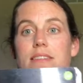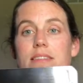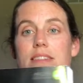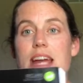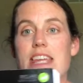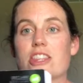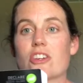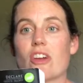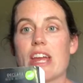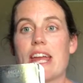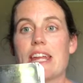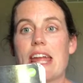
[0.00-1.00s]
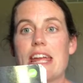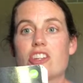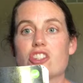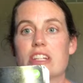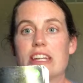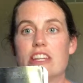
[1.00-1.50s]
9th grade
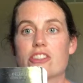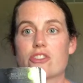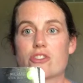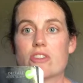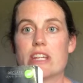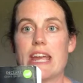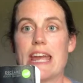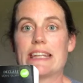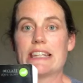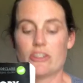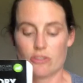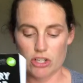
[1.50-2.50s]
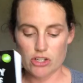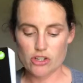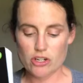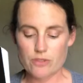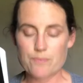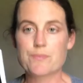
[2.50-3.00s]
Ancient History and
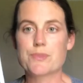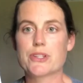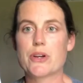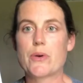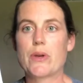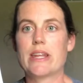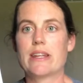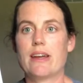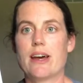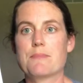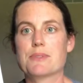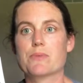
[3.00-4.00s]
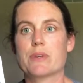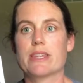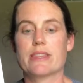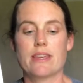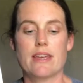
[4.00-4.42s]
Literature. So it comes with